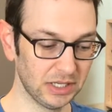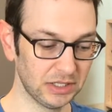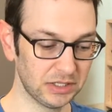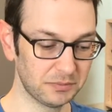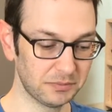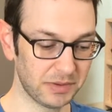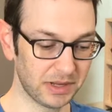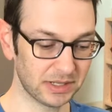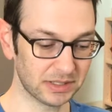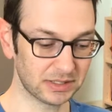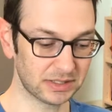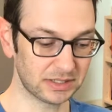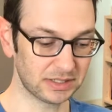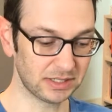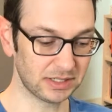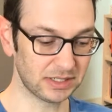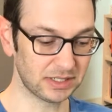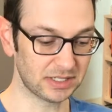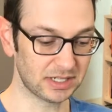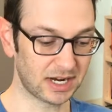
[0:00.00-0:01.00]
Man
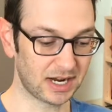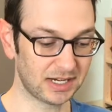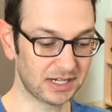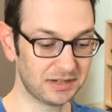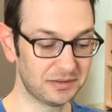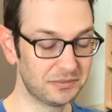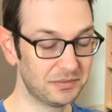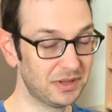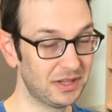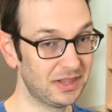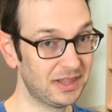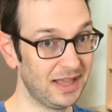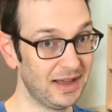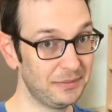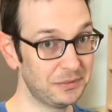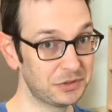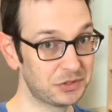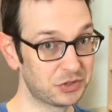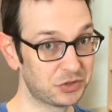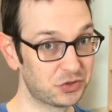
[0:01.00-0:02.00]
City Tottenham, that
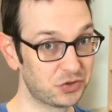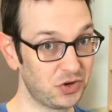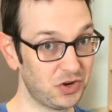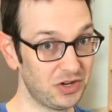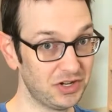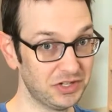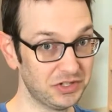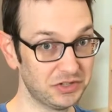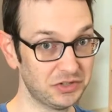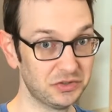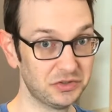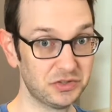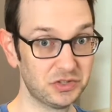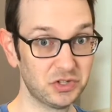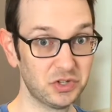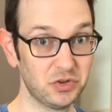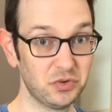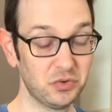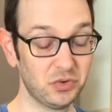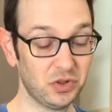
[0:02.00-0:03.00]
was a draw at
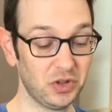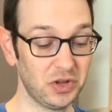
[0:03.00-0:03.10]
2-2,